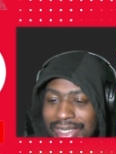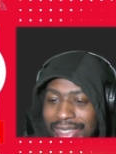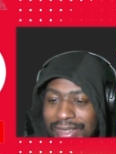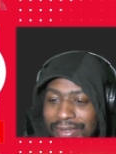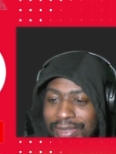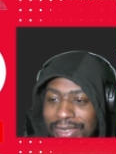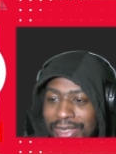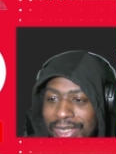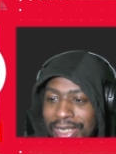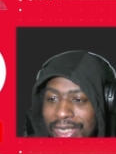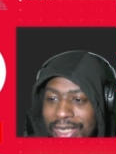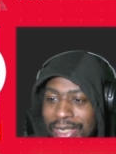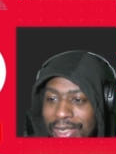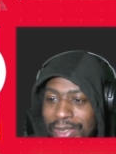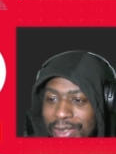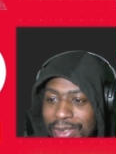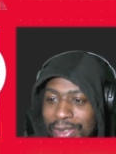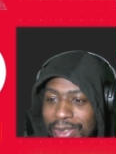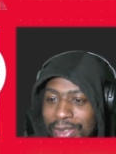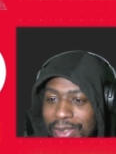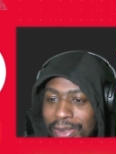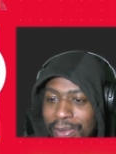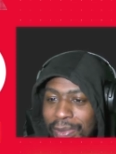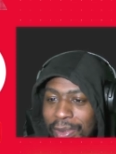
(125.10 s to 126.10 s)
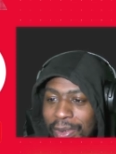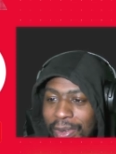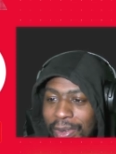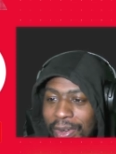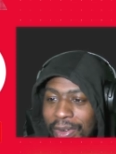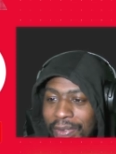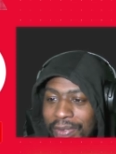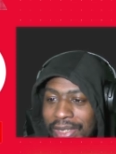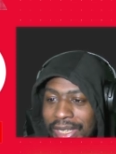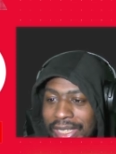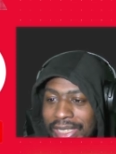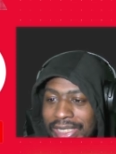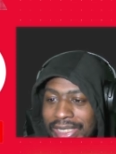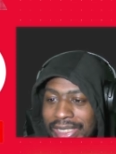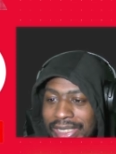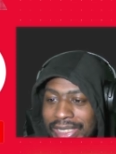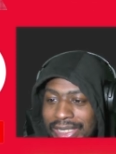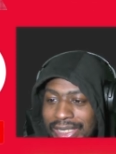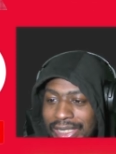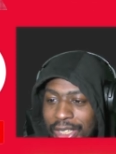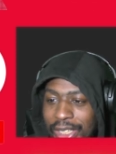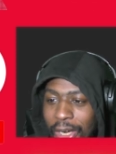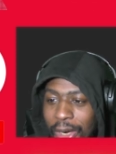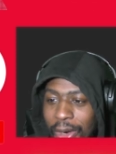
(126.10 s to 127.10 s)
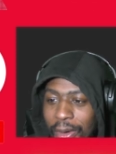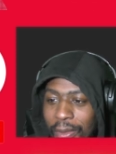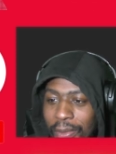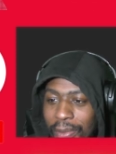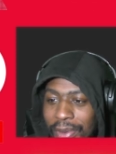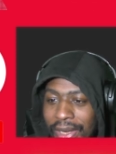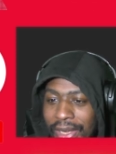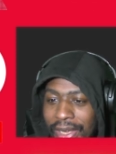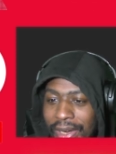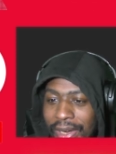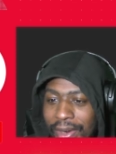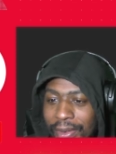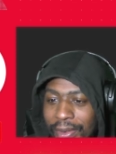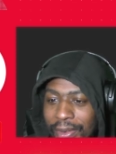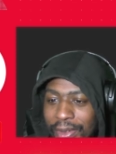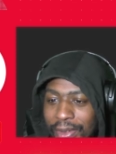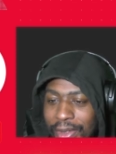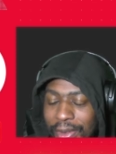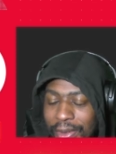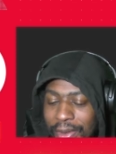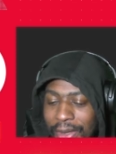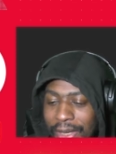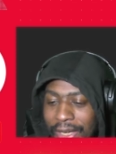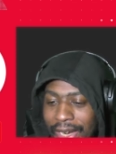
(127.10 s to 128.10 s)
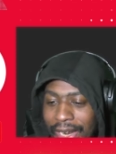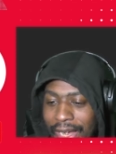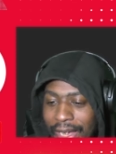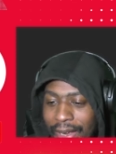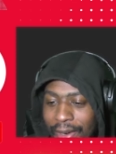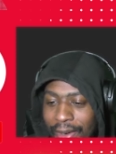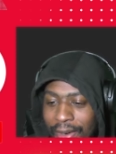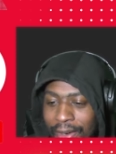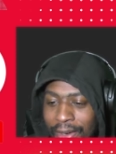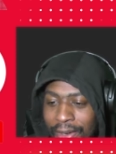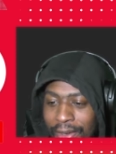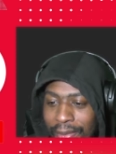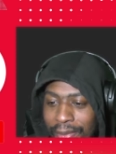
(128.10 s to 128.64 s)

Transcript: to the YouTube or if they just don't plan on doing it at all.